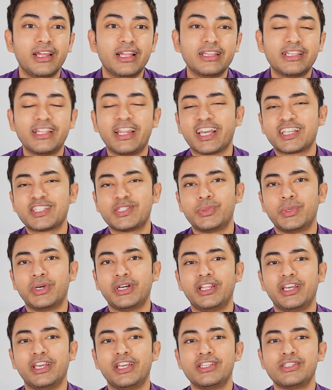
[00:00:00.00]
The next word
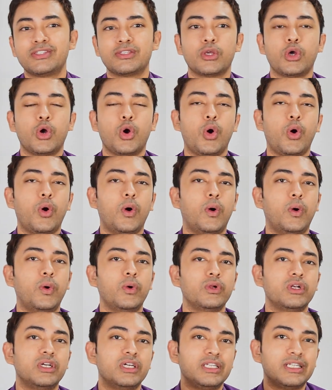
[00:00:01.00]
is
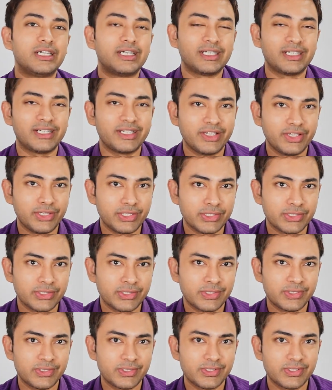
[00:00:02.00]

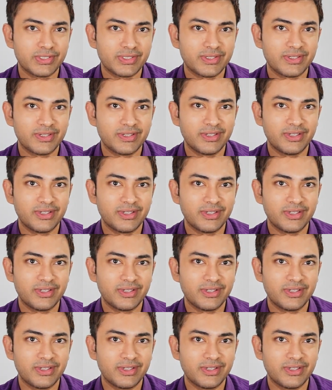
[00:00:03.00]
organize.